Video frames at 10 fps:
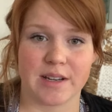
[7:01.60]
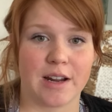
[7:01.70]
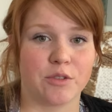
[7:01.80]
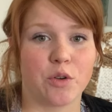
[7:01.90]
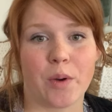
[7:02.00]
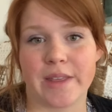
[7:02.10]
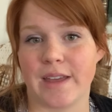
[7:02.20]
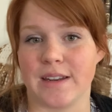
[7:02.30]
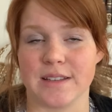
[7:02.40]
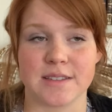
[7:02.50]
I don't know why
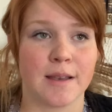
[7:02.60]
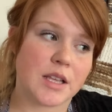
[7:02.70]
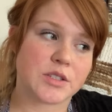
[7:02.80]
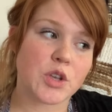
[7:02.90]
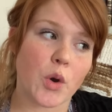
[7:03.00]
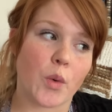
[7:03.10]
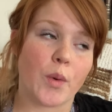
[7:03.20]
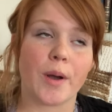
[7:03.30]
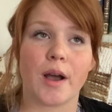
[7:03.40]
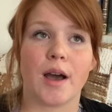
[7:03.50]
that is. So
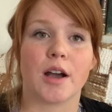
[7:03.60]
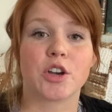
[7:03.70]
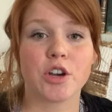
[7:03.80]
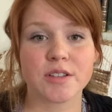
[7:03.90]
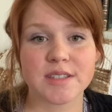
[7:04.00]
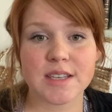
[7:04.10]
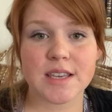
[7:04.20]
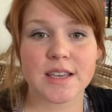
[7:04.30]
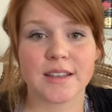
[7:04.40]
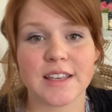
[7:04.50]

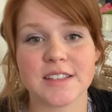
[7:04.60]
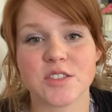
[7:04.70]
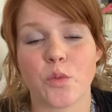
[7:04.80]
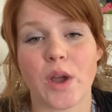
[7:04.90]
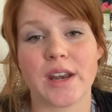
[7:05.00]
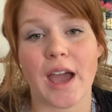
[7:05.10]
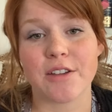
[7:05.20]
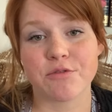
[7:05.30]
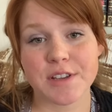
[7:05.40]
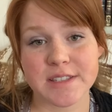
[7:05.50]
Curtsy is the one I
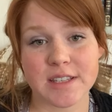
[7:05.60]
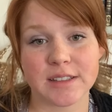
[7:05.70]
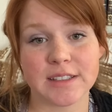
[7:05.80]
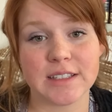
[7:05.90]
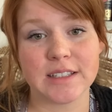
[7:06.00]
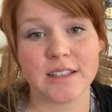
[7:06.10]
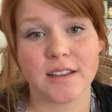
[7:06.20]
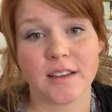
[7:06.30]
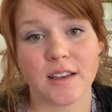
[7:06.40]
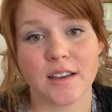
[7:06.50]
recently
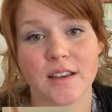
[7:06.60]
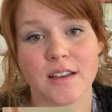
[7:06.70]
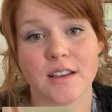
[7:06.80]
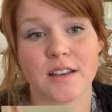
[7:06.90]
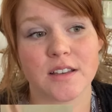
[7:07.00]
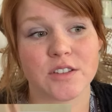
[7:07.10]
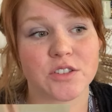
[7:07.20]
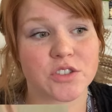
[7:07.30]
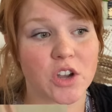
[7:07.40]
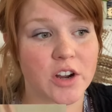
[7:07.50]

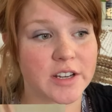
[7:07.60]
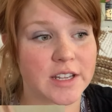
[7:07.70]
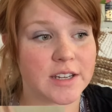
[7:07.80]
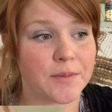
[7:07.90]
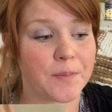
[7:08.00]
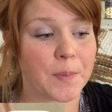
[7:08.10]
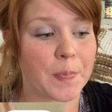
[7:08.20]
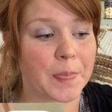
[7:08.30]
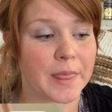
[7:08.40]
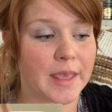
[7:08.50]
started,
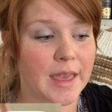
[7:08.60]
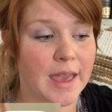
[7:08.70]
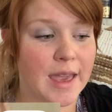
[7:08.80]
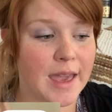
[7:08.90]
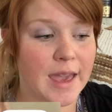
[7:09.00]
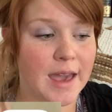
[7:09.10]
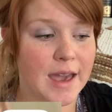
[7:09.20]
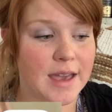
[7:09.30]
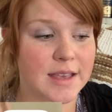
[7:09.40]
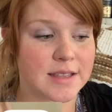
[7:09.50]

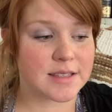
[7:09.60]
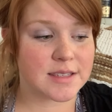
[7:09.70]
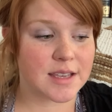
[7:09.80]
and